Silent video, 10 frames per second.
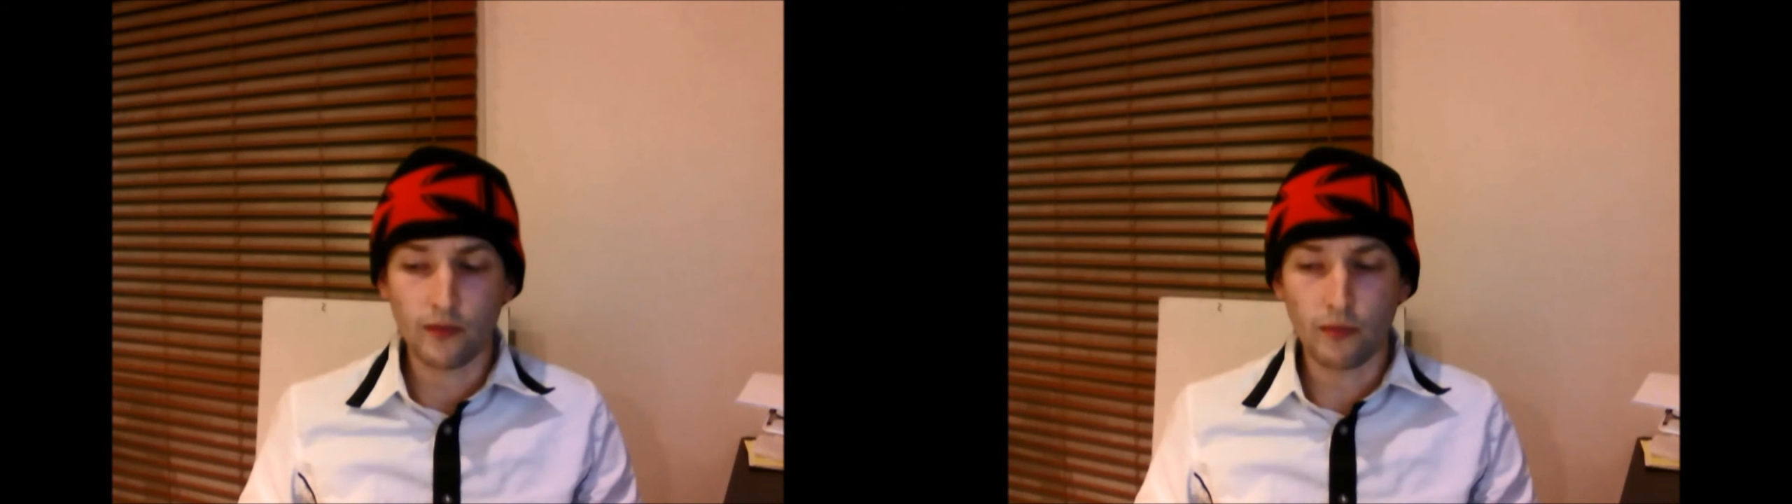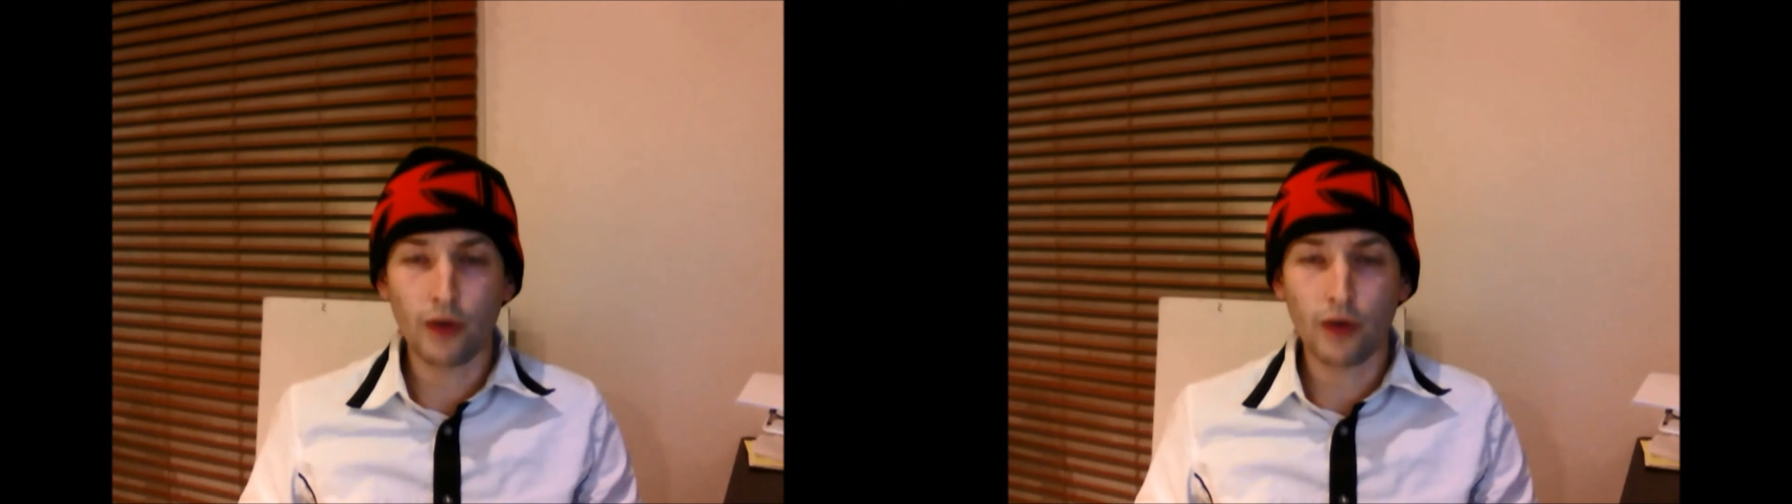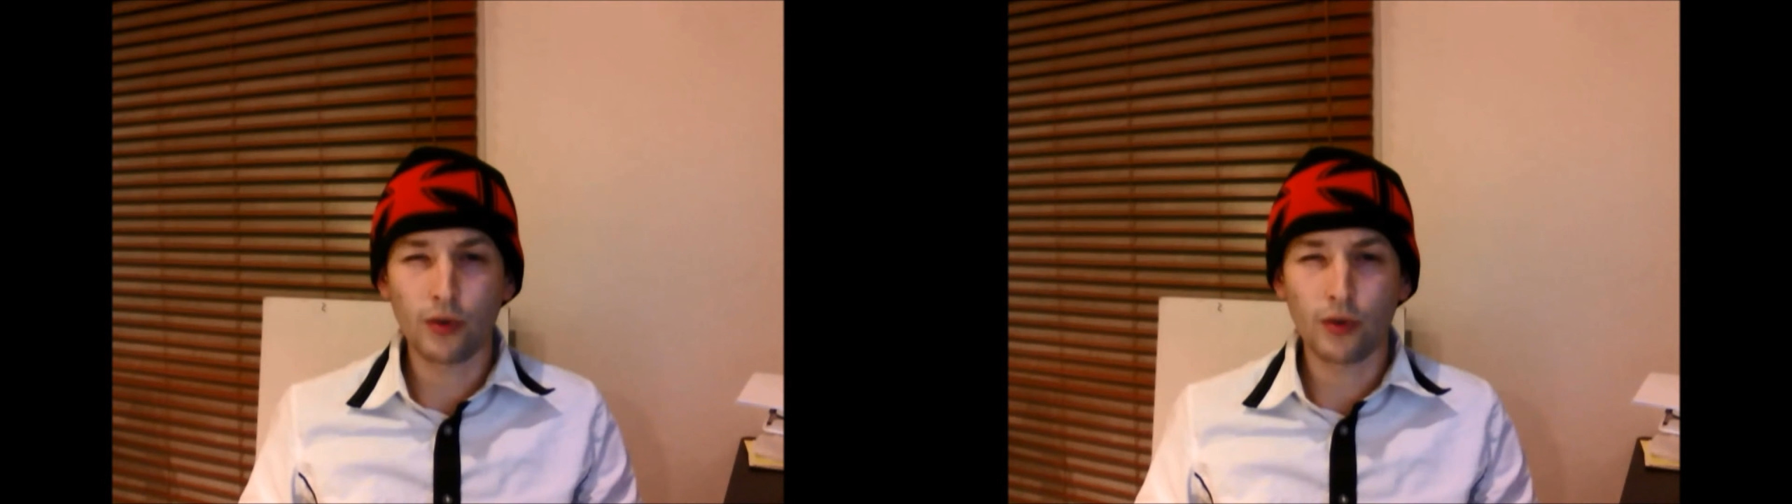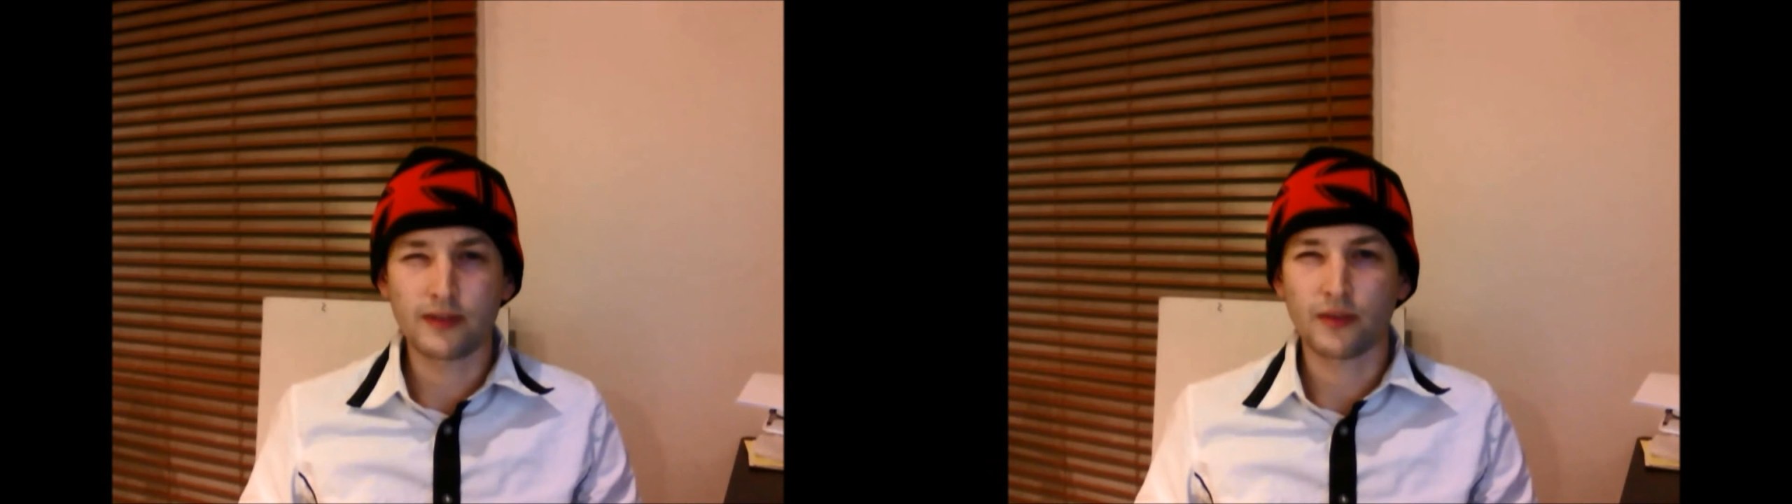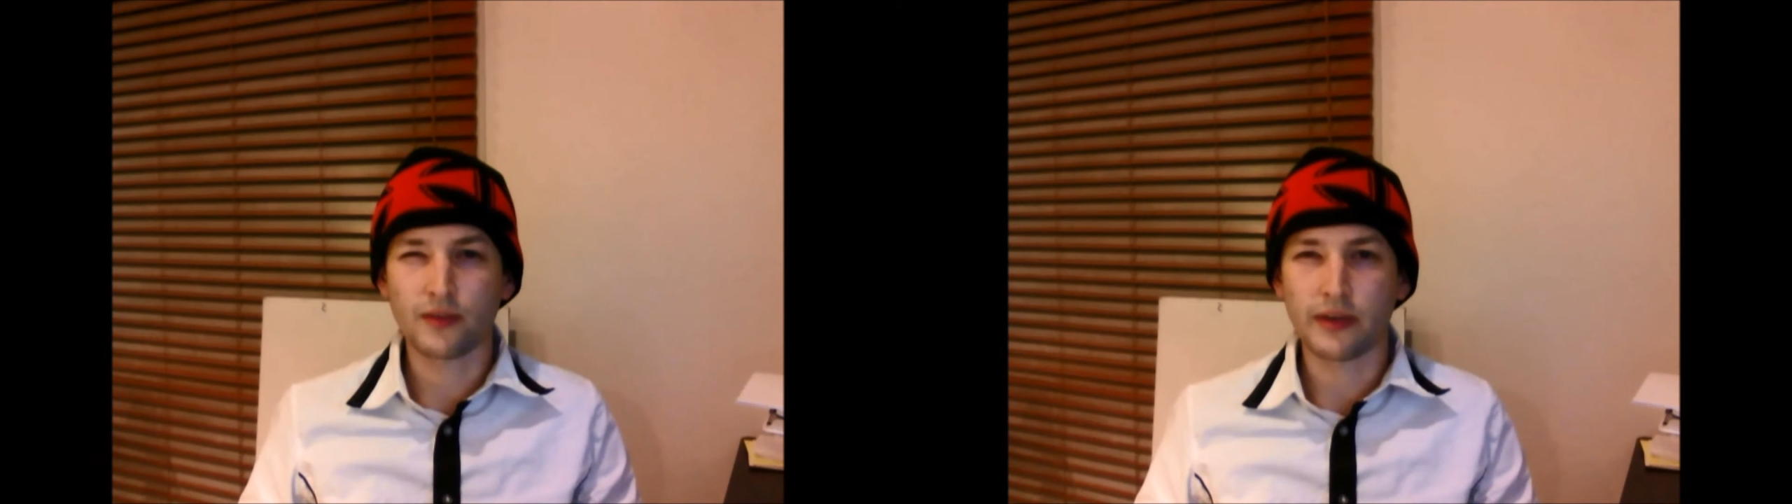my rule is
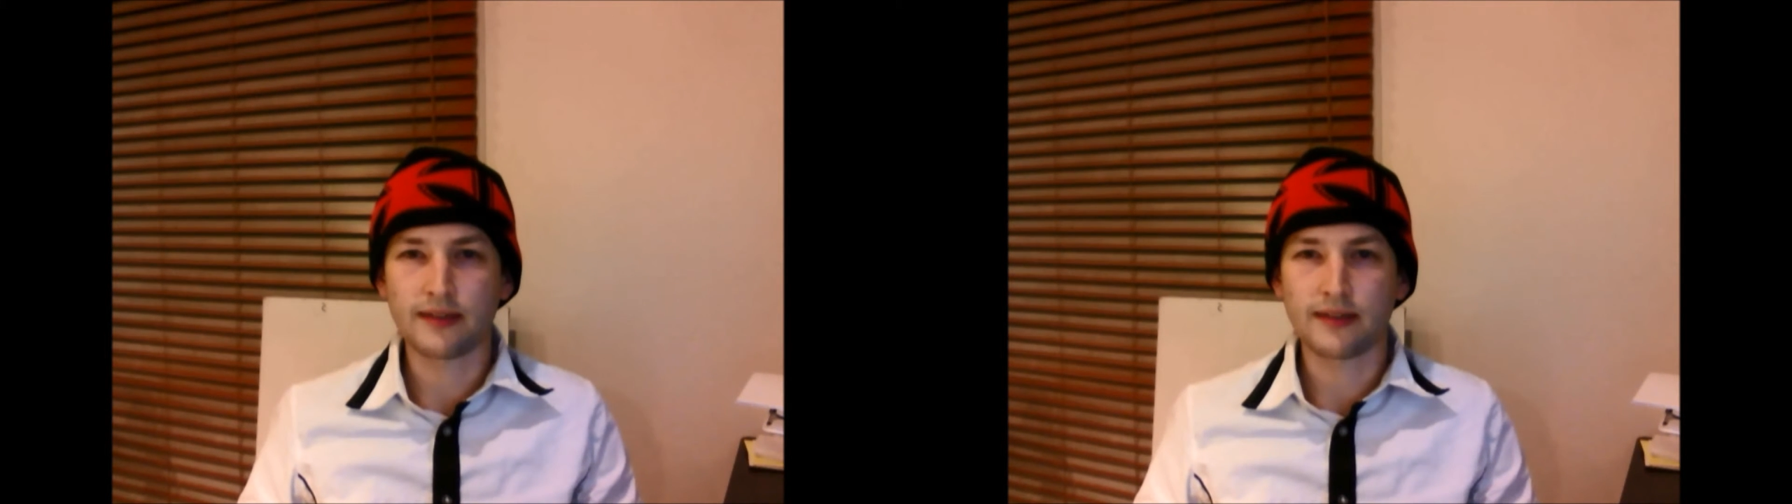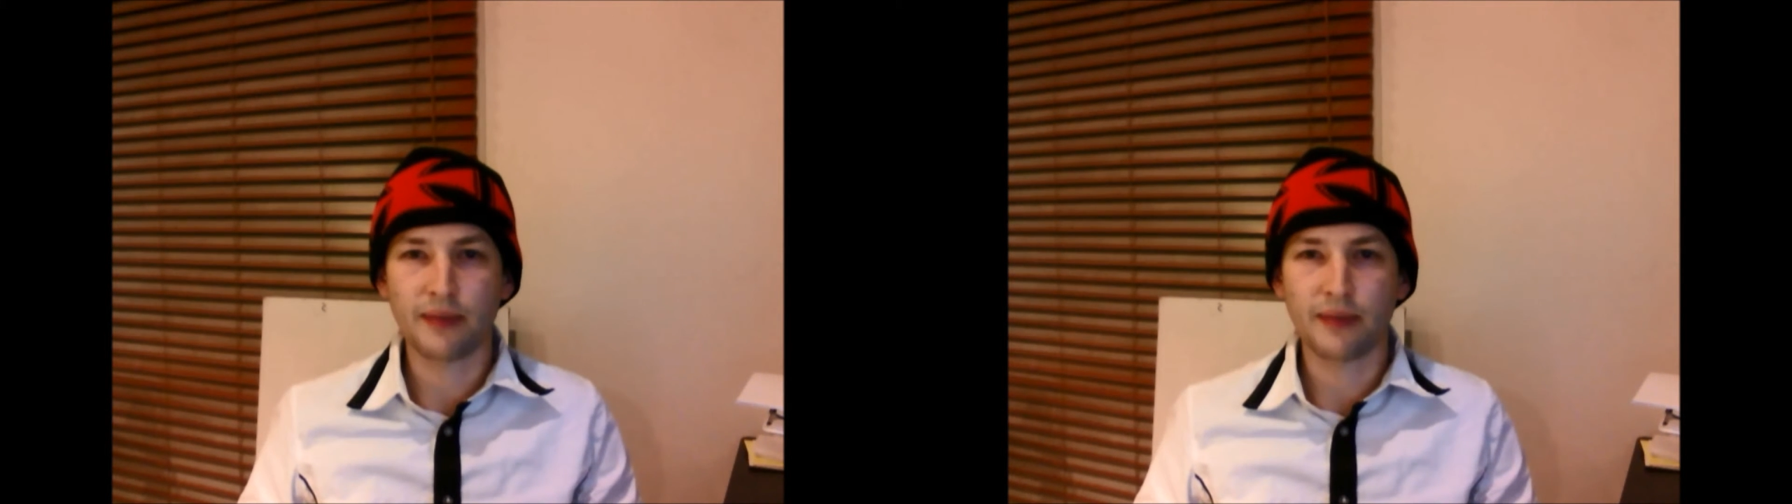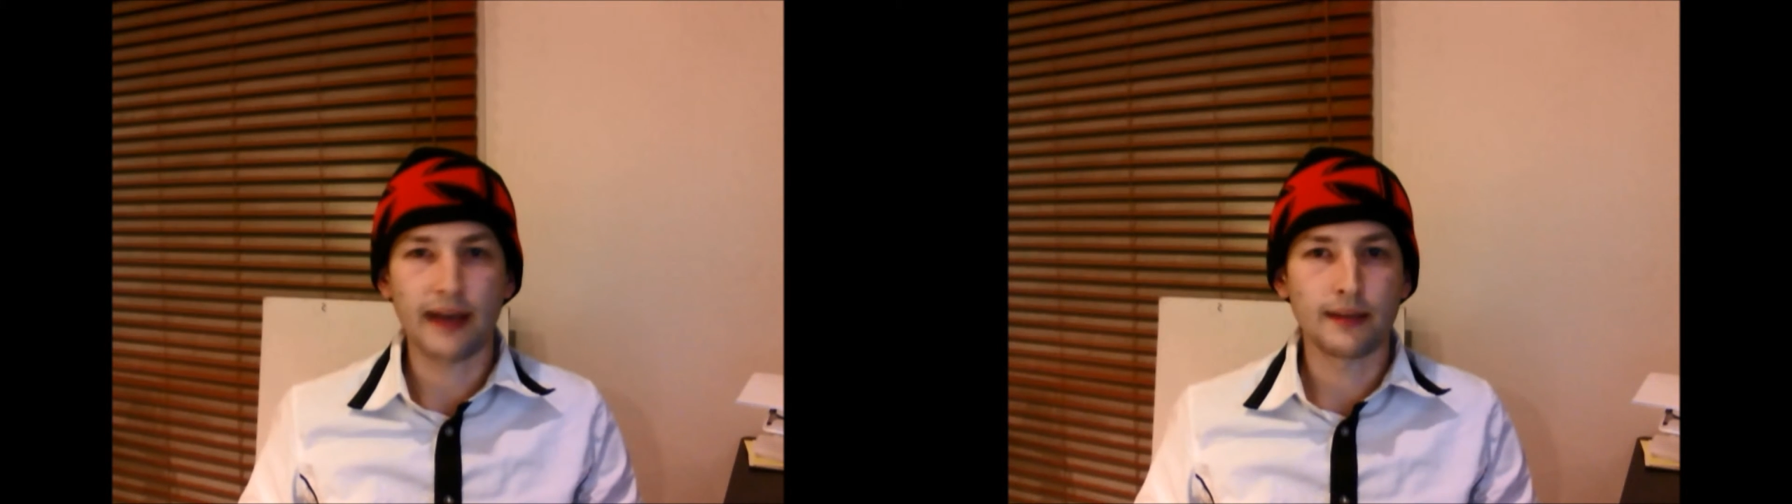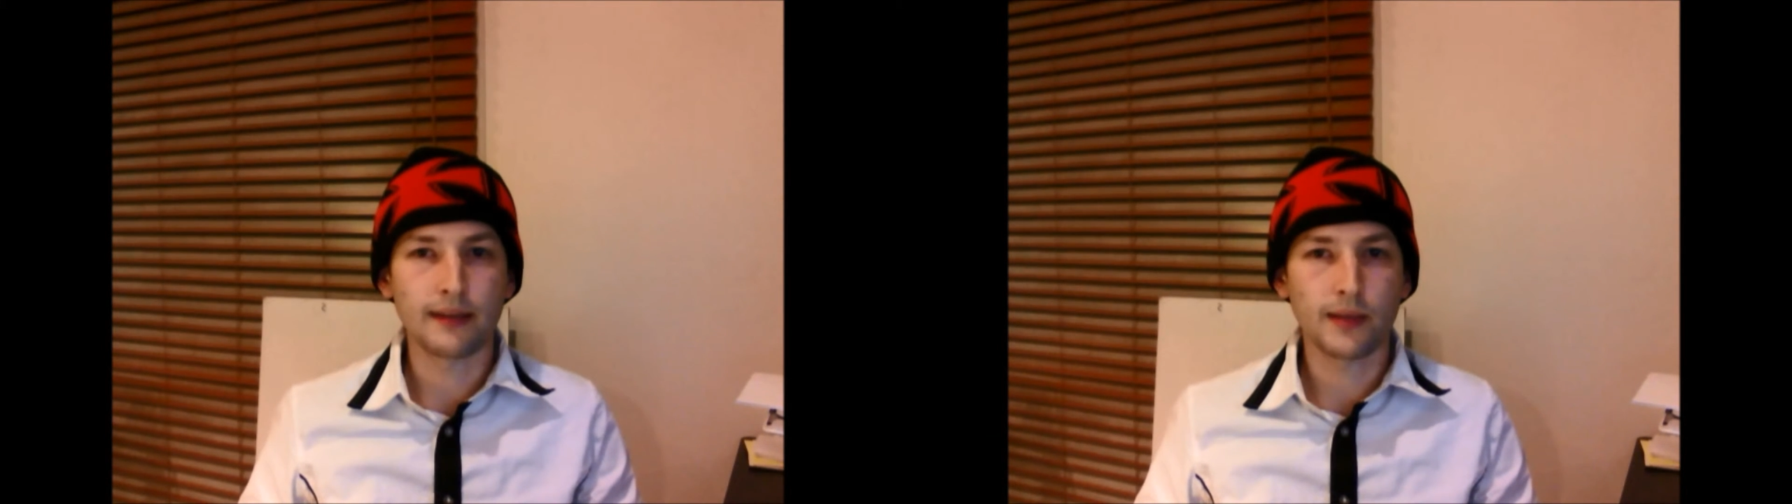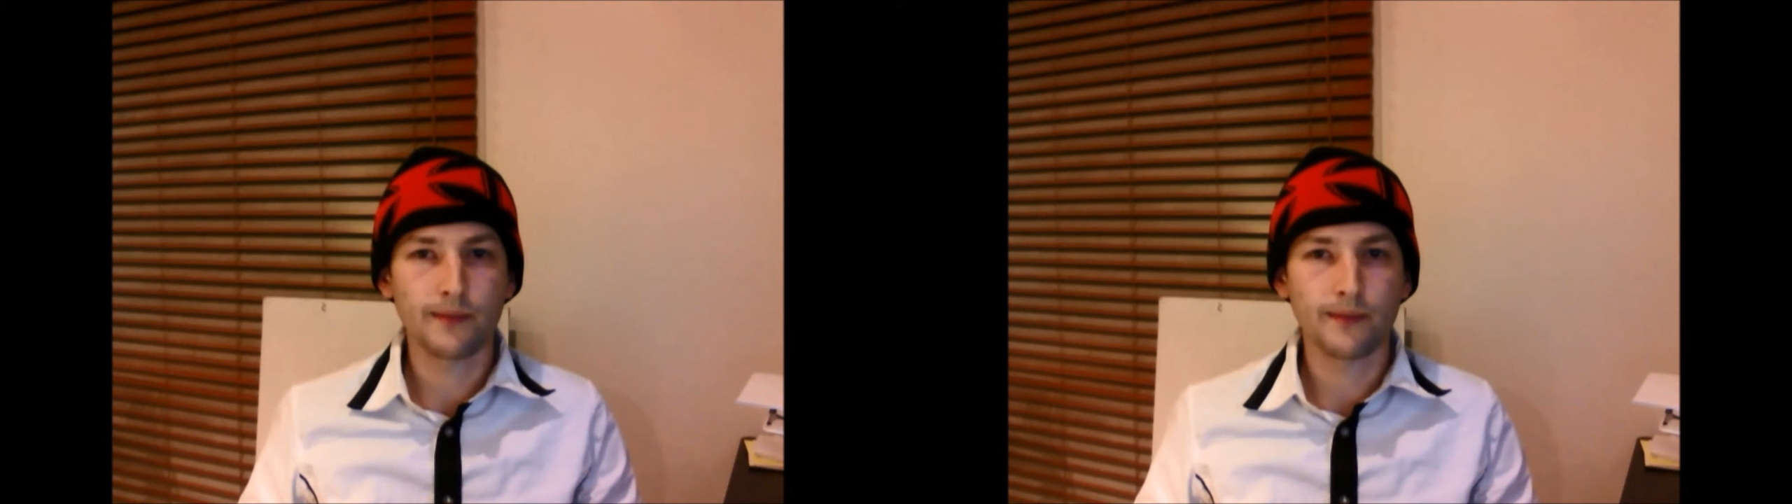3 is a bad
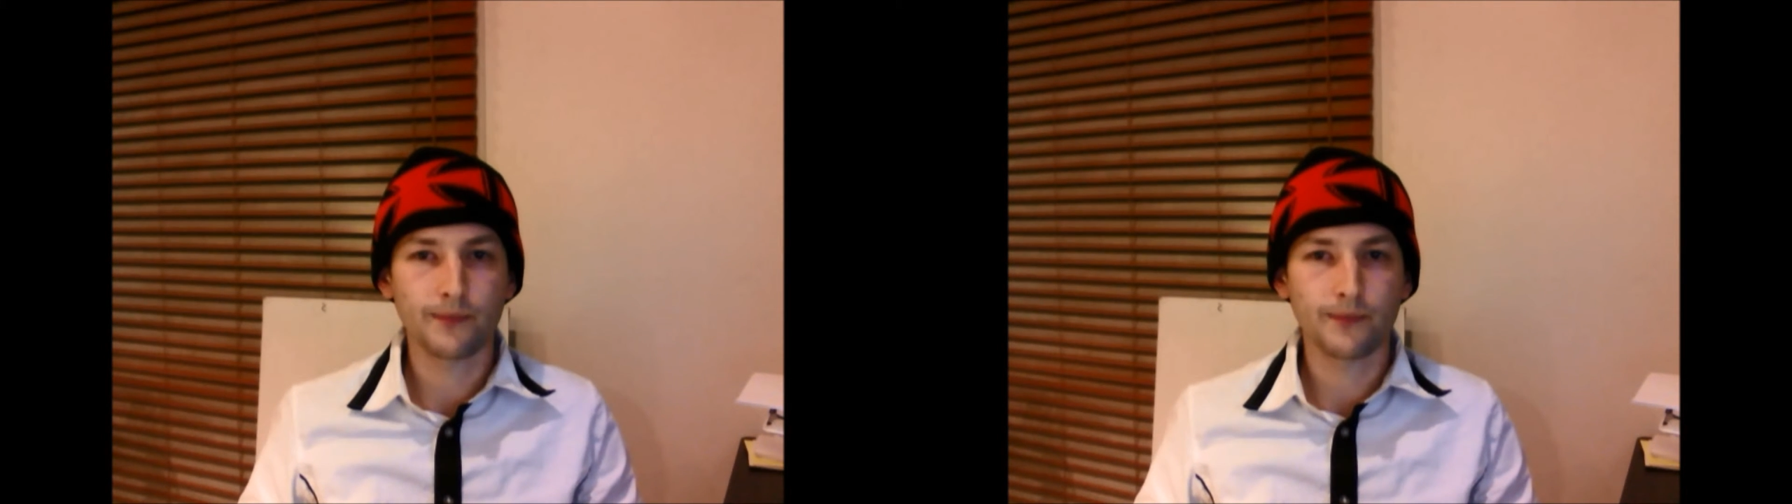number,